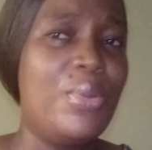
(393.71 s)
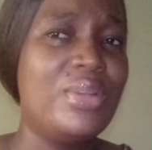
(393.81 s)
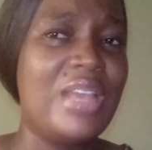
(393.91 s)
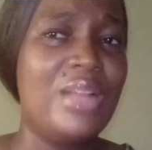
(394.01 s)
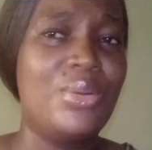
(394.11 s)

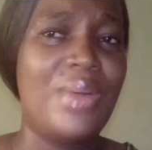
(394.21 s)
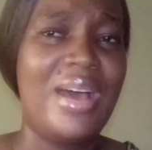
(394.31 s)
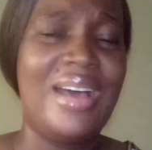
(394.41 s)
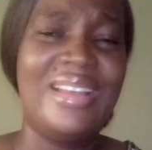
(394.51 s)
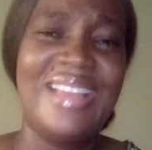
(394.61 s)
upon El
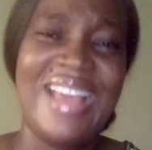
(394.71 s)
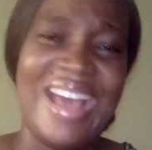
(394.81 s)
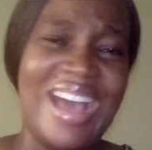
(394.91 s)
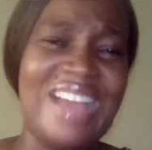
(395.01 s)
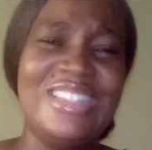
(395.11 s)
Raha
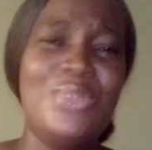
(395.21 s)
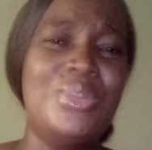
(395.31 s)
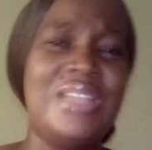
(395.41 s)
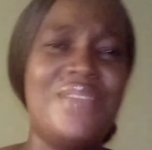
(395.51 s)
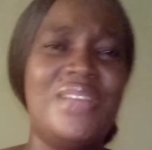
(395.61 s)
and He
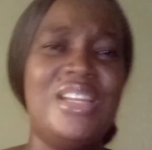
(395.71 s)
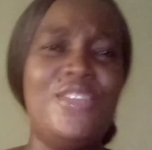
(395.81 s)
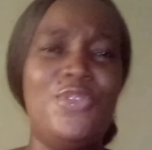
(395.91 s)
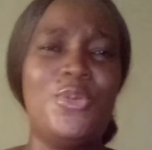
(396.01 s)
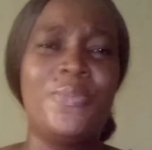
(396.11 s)
will never
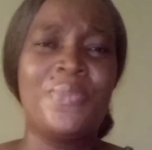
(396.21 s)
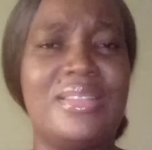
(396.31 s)
leave you.